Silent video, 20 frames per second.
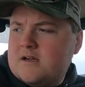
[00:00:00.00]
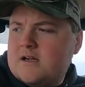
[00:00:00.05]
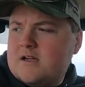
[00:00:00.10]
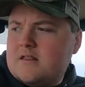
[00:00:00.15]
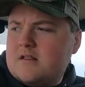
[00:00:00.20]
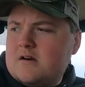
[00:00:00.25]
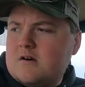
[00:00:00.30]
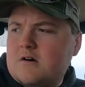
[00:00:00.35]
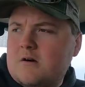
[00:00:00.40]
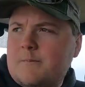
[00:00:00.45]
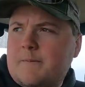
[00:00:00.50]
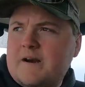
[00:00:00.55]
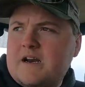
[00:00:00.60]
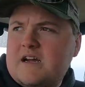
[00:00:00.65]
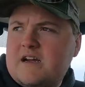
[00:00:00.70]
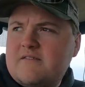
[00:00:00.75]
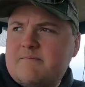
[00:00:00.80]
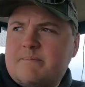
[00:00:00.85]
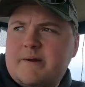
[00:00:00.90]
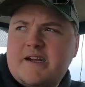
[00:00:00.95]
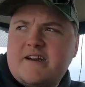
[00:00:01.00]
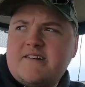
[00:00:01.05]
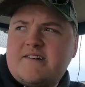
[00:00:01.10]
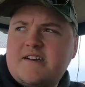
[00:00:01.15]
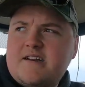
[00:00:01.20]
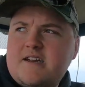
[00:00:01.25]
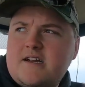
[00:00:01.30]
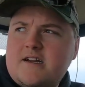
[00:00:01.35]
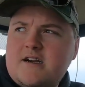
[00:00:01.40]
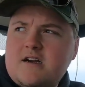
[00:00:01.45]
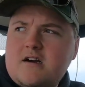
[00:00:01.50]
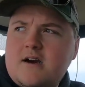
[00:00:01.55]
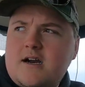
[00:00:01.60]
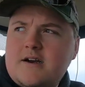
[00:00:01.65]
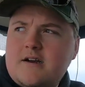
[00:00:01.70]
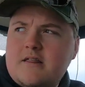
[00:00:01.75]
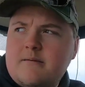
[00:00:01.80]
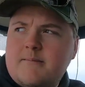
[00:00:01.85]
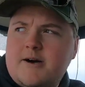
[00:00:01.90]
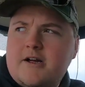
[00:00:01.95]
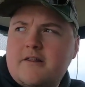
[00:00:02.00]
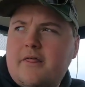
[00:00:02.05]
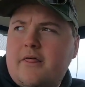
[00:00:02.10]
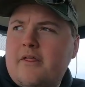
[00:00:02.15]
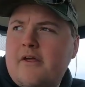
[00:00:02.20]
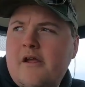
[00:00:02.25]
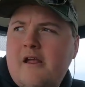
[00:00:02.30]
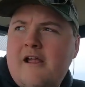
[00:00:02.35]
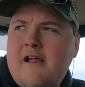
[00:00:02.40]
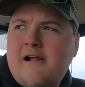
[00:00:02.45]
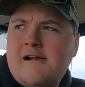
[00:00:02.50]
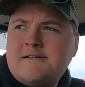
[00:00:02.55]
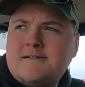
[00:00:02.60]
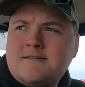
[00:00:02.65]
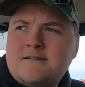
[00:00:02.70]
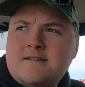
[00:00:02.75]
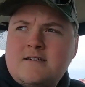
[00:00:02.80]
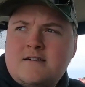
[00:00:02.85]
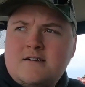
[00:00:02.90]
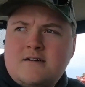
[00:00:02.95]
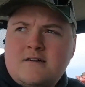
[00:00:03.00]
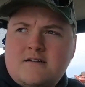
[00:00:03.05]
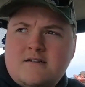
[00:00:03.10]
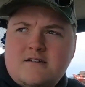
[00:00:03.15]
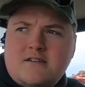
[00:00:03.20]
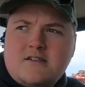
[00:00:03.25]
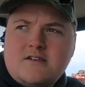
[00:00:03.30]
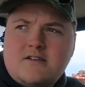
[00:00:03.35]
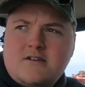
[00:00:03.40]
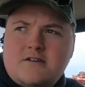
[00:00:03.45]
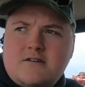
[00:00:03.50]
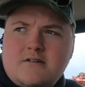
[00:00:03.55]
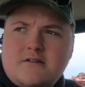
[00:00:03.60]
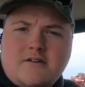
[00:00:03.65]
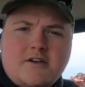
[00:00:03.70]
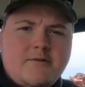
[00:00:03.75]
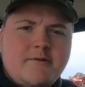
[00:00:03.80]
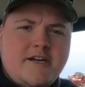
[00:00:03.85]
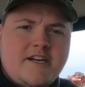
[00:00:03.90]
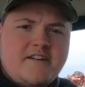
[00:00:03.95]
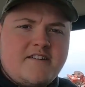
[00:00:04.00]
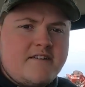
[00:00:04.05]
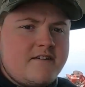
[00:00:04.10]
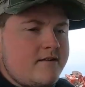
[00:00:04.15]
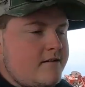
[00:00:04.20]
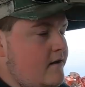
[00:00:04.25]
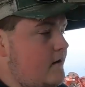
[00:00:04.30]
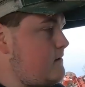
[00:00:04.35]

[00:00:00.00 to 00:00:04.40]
And they're hoping to have pigs in it here end of the month. So 3 weeks.